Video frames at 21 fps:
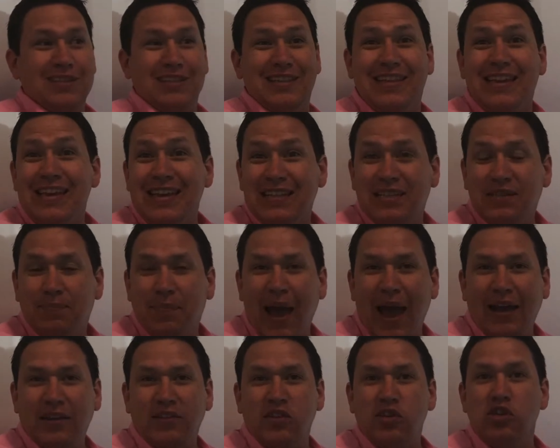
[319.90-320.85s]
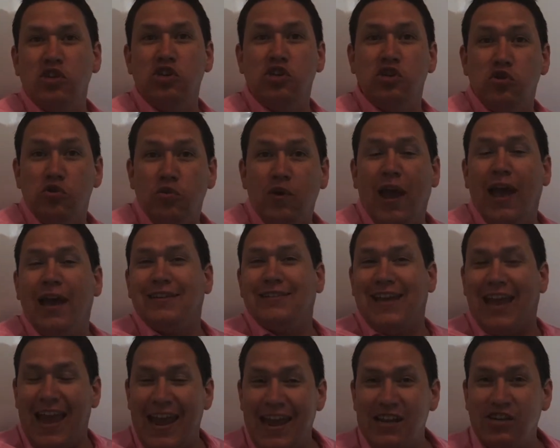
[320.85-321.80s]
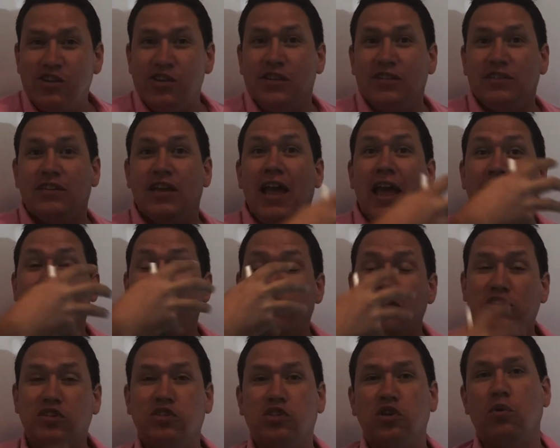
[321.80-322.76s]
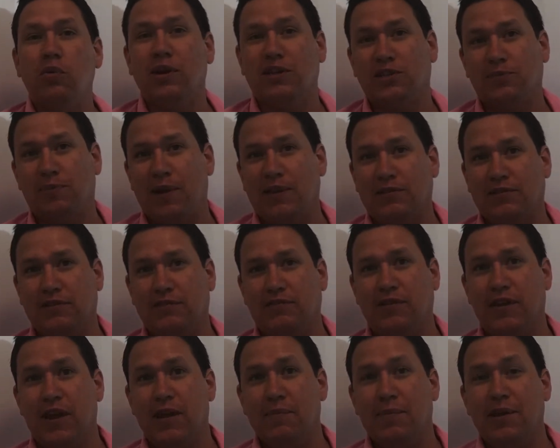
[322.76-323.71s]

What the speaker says: leads back to you as agents for so expensive,